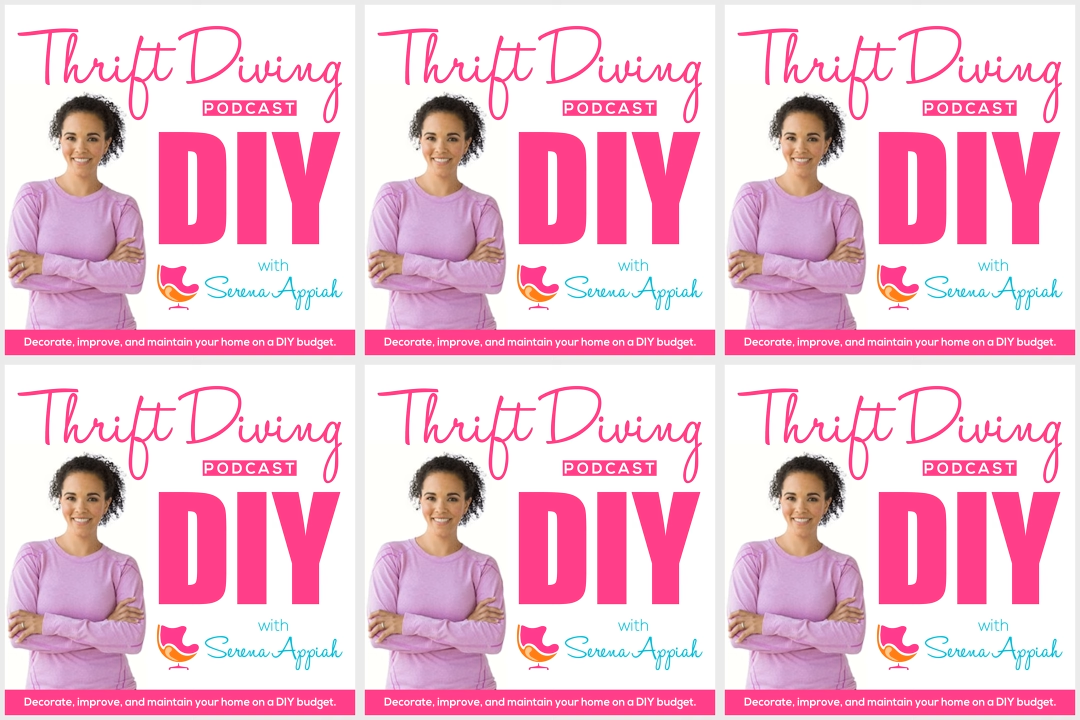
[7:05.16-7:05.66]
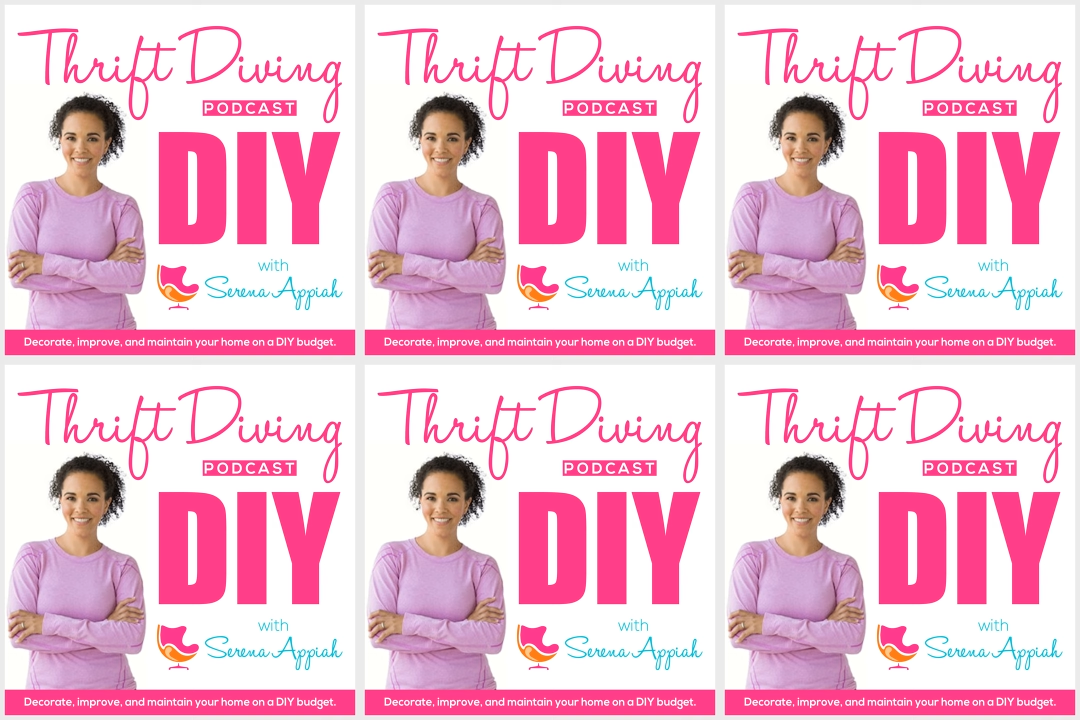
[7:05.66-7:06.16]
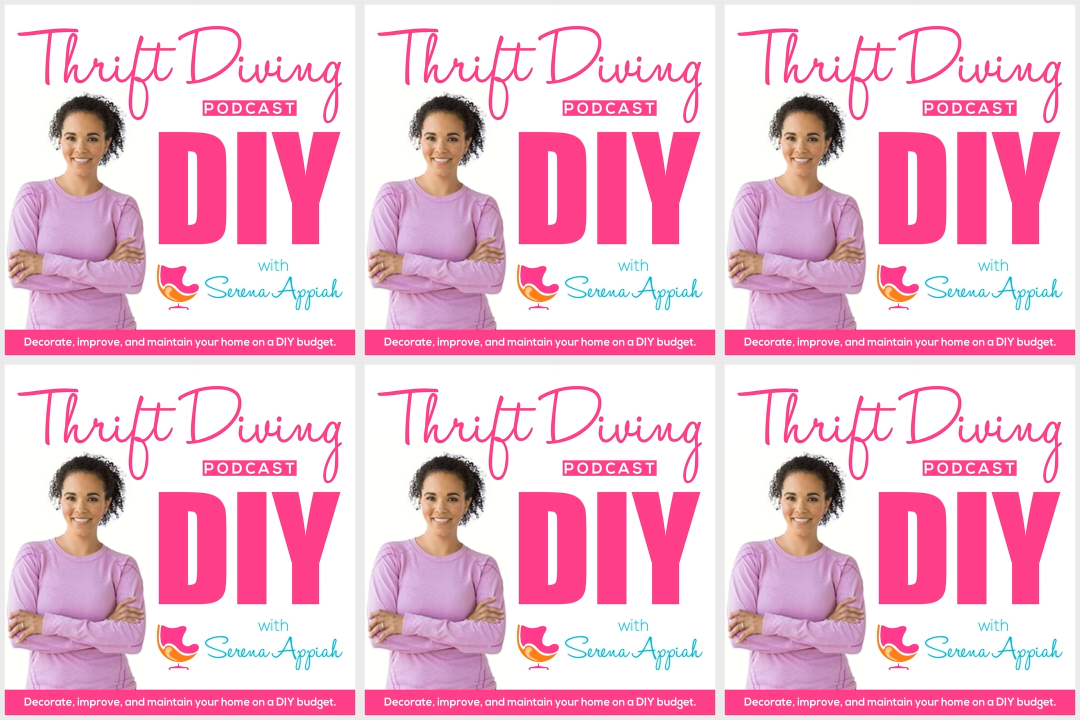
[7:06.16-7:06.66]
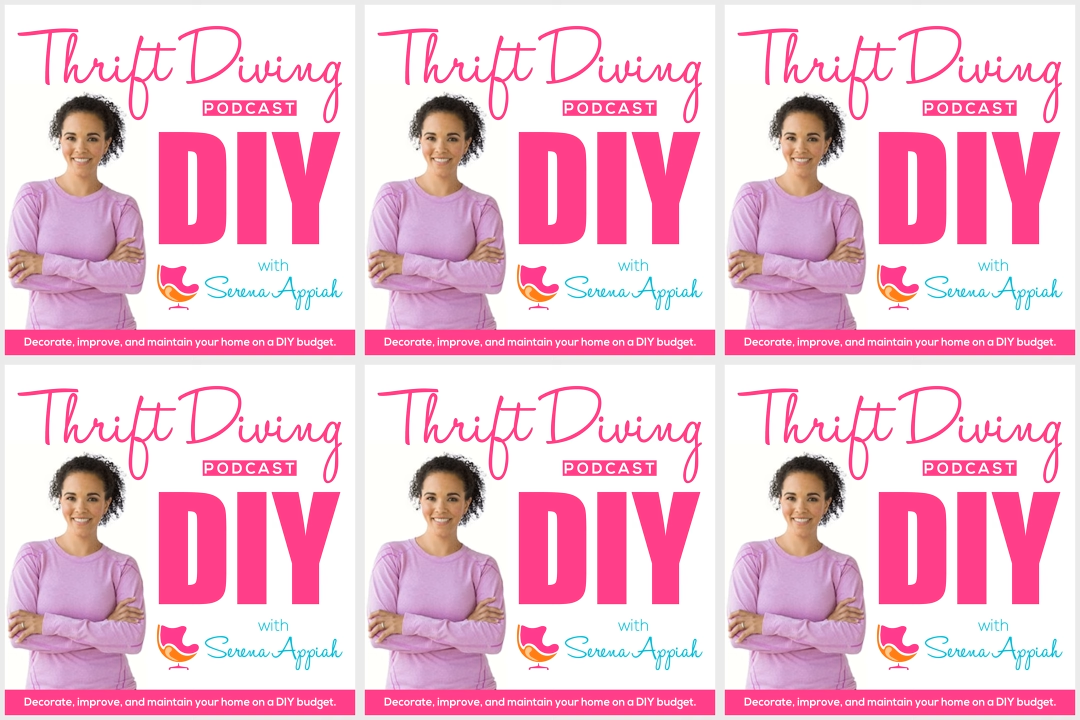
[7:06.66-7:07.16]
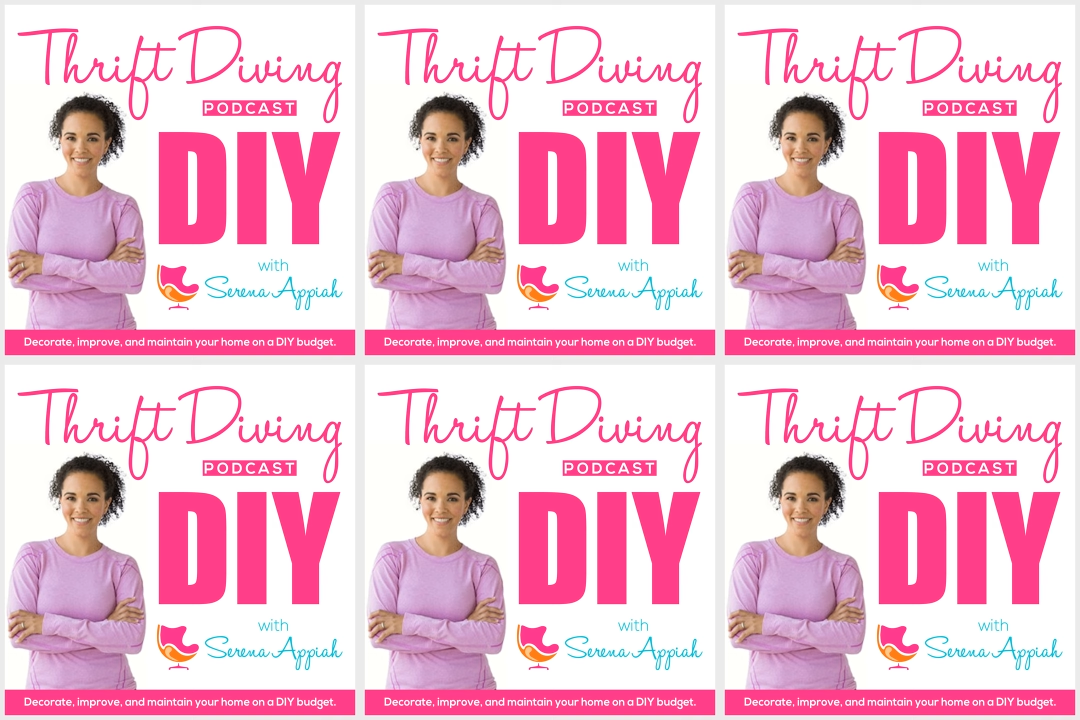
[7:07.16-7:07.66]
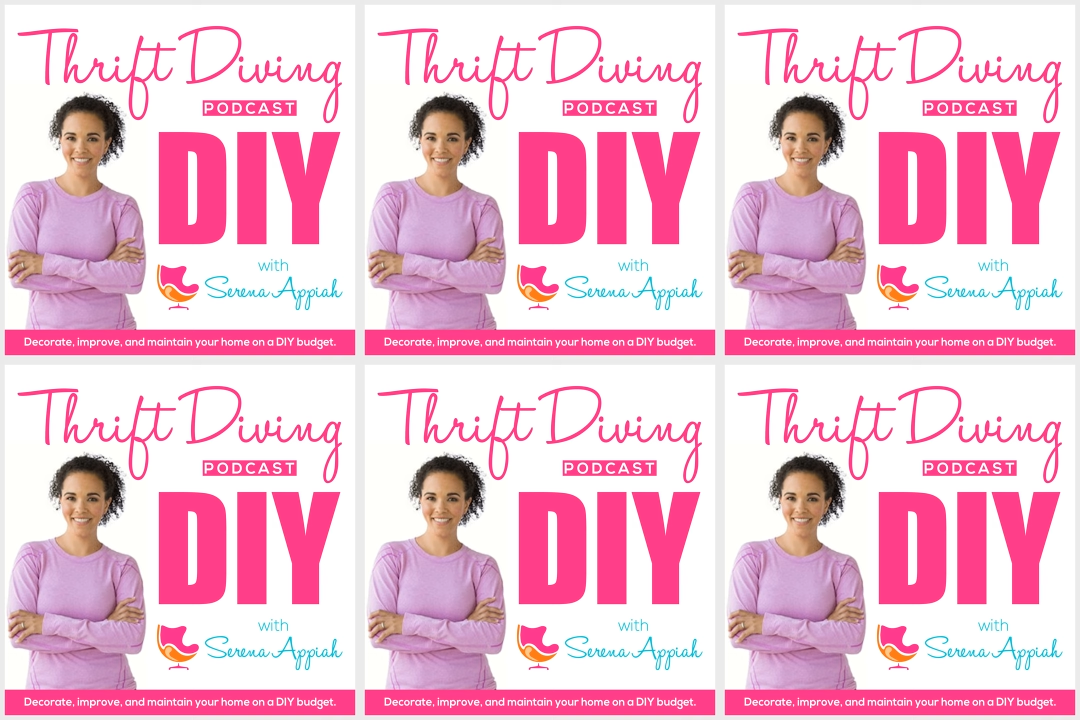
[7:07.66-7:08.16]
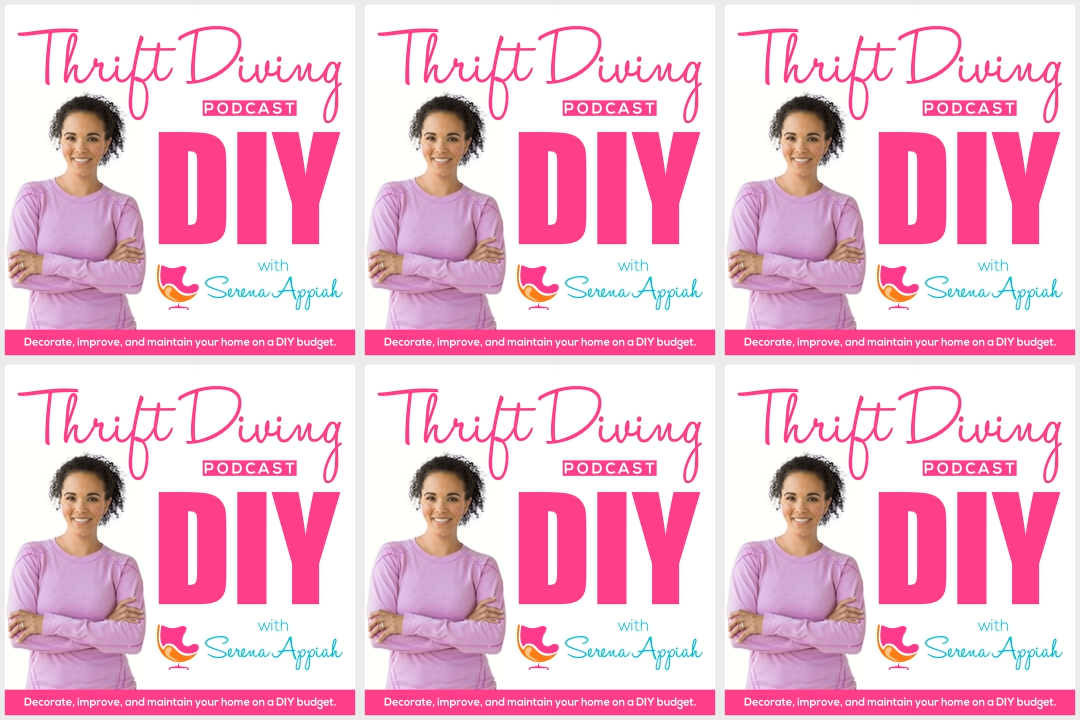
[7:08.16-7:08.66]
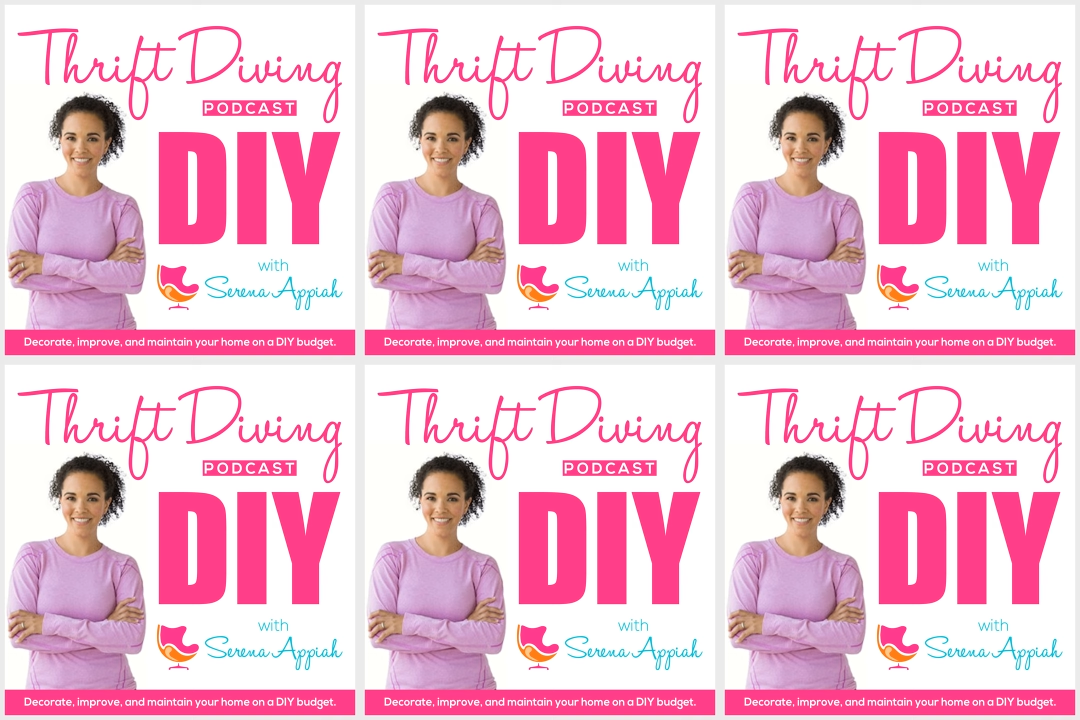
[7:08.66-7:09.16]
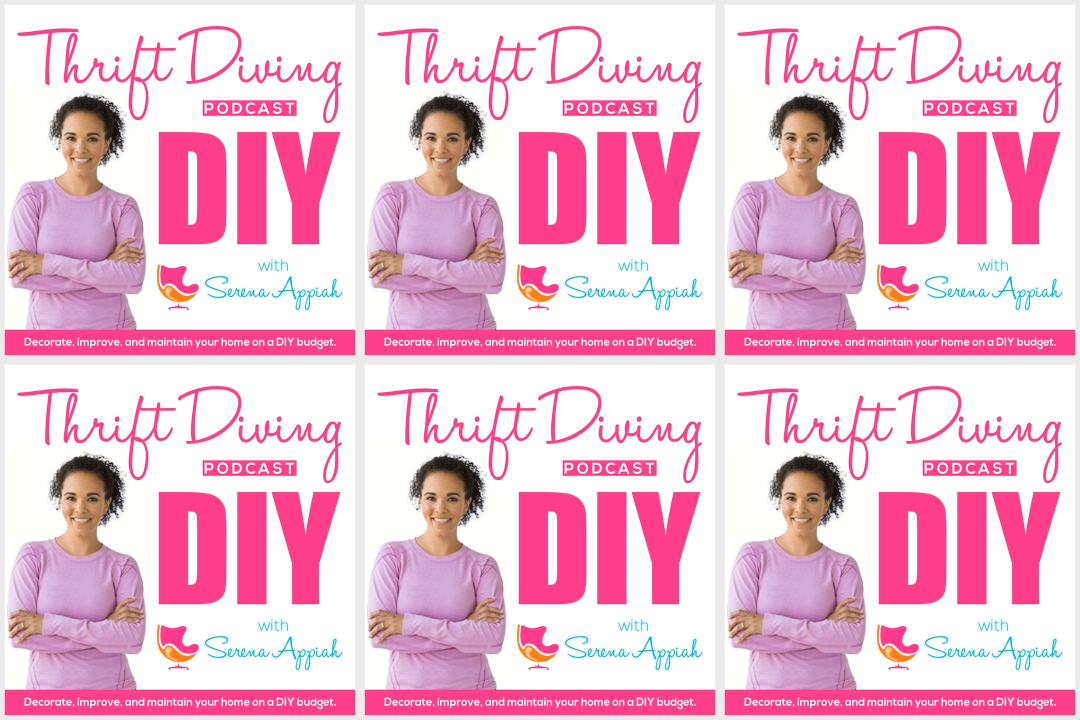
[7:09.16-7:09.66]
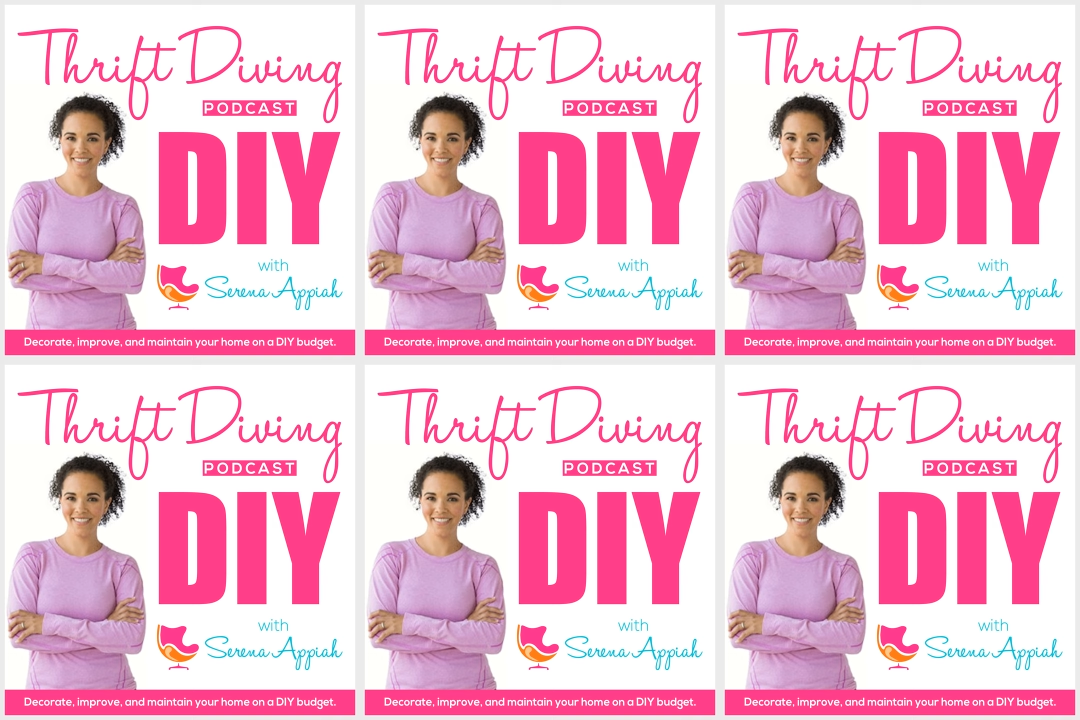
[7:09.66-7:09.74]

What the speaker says: This is a still picture; no speech is visible.